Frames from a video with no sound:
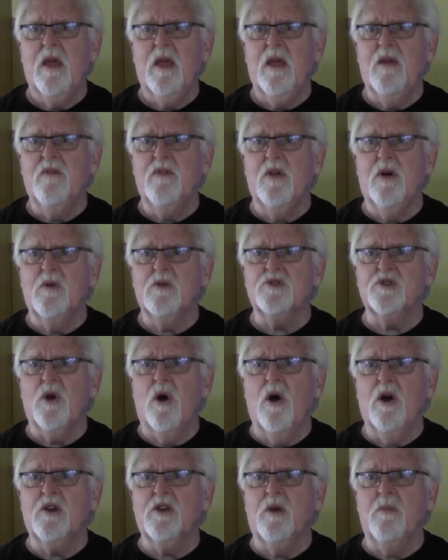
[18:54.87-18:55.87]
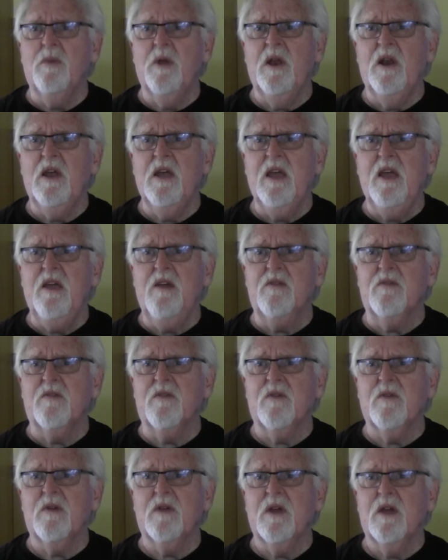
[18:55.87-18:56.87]
Even though it's hard to
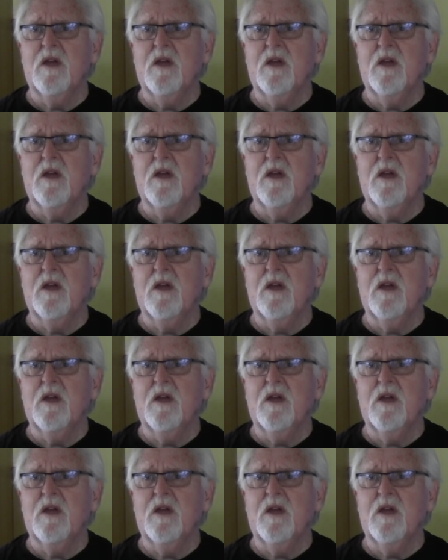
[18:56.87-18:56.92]
believe,